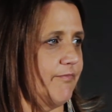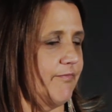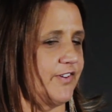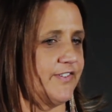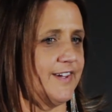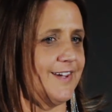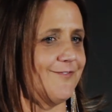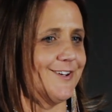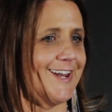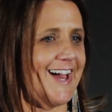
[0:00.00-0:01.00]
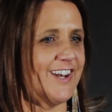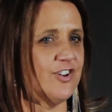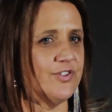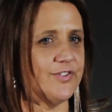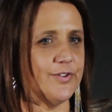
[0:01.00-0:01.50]
received and
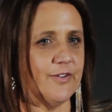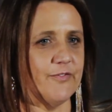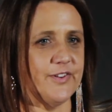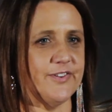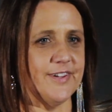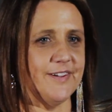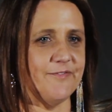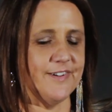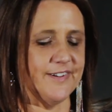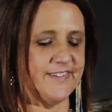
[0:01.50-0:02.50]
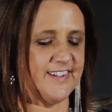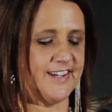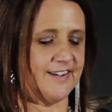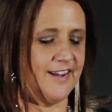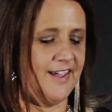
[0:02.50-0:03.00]
articles that I've received and
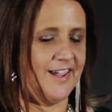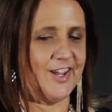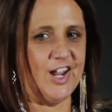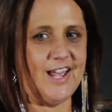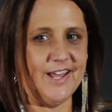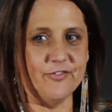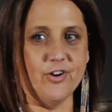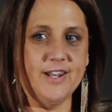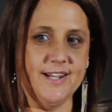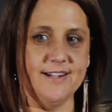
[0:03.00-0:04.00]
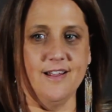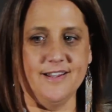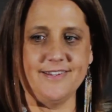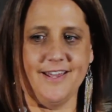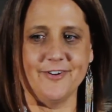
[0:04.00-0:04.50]
seen, how to write
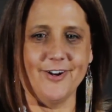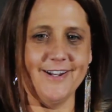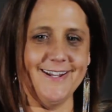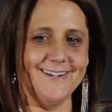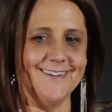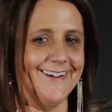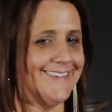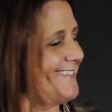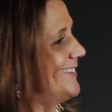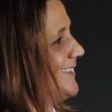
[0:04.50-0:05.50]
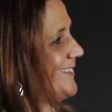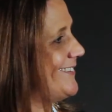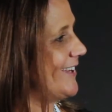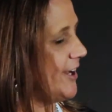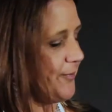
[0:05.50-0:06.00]
headlines. And
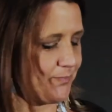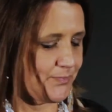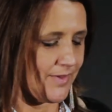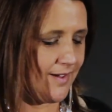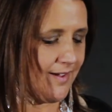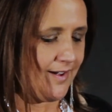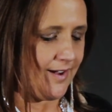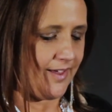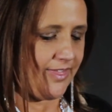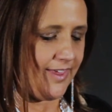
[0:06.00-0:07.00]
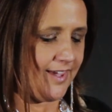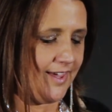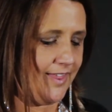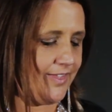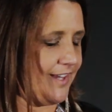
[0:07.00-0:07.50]
it's, I think
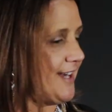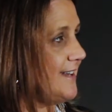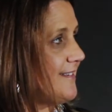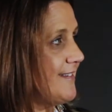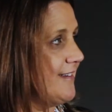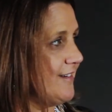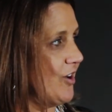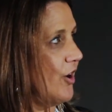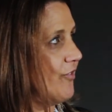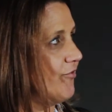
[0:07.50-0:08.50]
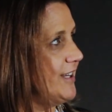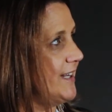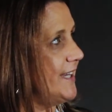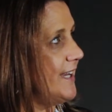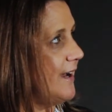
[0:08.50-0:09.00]
that it's not
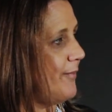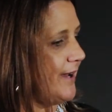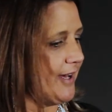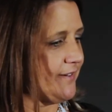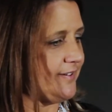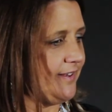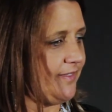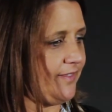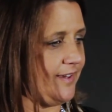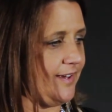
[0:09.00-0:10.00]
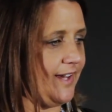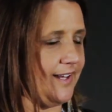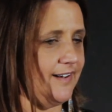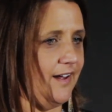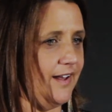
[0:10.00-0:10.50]
really about the
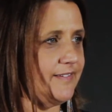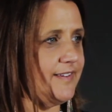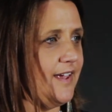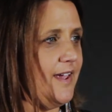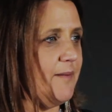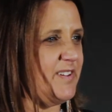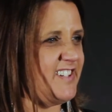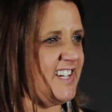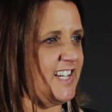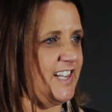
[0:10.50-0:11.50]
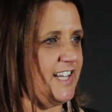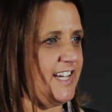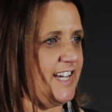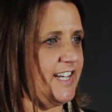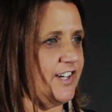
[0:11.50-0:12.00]
headlines, particularly
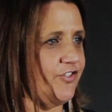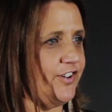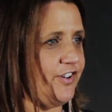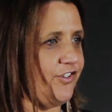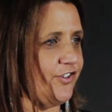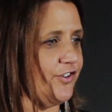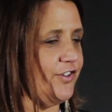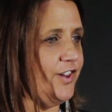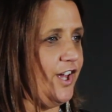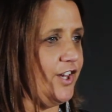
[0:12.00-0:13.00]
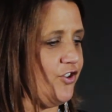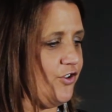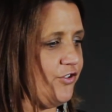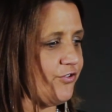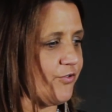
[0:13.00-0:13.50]
in a traditional
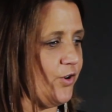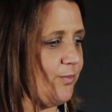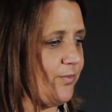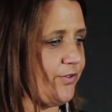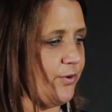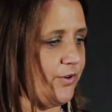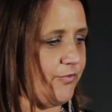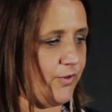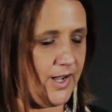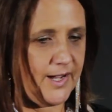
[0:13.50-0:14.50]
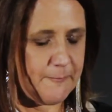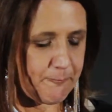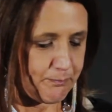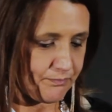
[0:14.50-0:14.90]
newsroom sort of way.